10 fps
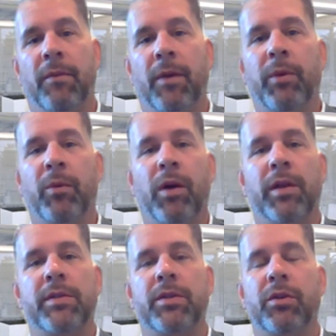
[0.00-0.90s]
then we
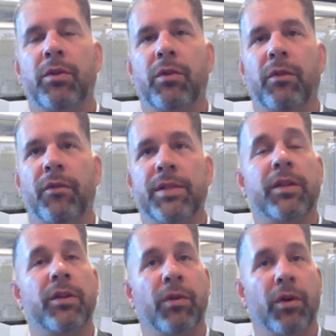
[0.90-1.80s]
want to
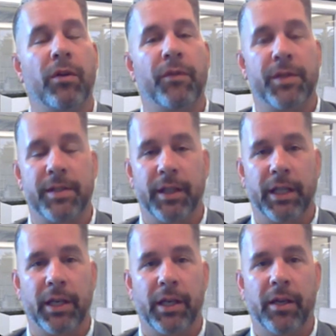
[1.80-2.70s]
visit your
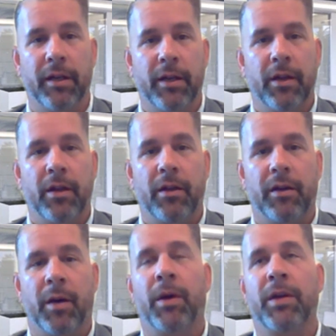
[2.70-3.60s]
facility,
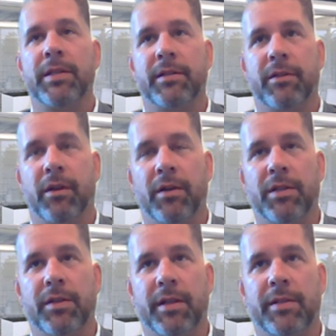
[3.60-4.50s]
come
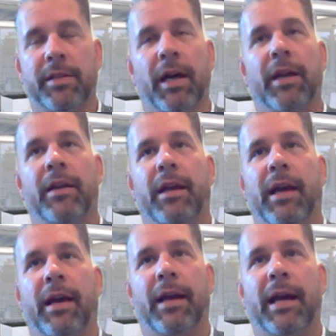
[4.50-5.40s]
onto the site,
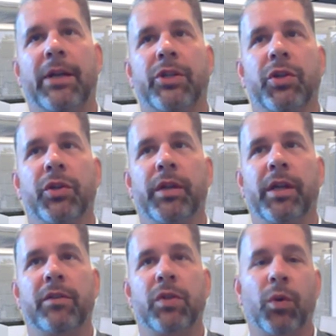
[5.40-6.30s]
and
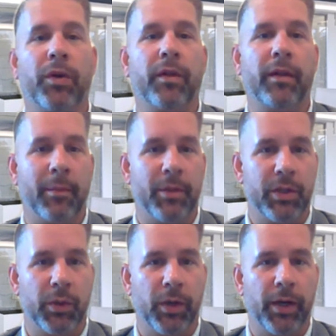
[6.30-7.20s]
actually tour the
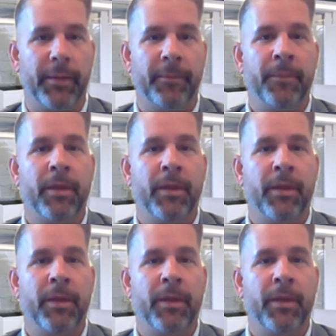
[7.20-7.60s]
laboratory,